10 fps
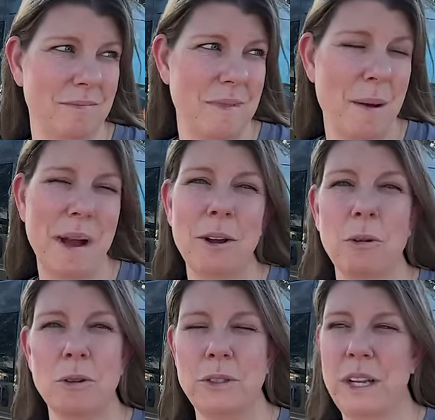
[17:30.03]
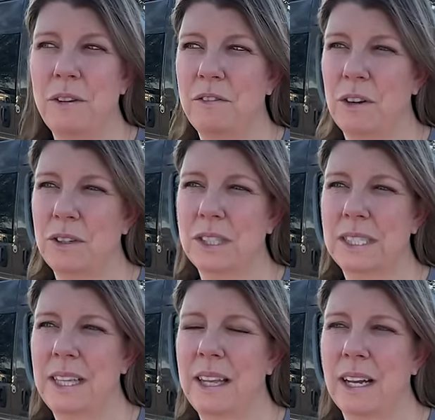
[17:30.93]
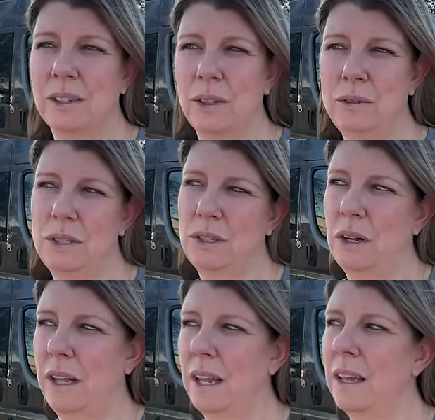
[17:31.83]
I might order dinner first because I think it closes early.